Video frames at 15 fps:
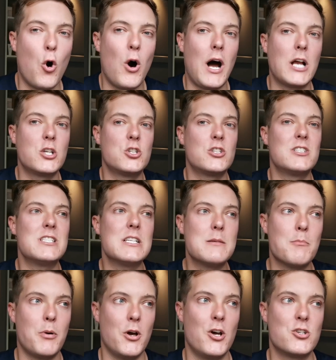or I
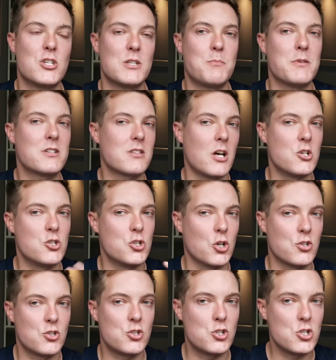didn't purchase because I
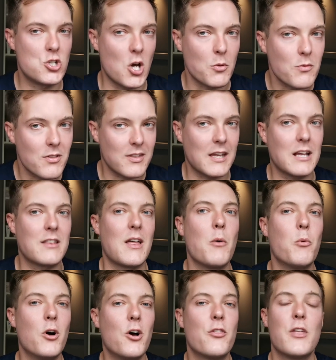just don't think
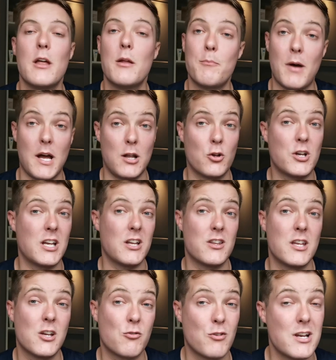they're worth it by looking
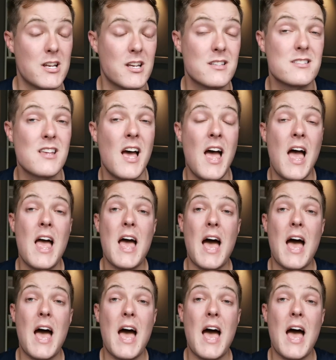at the ingredients.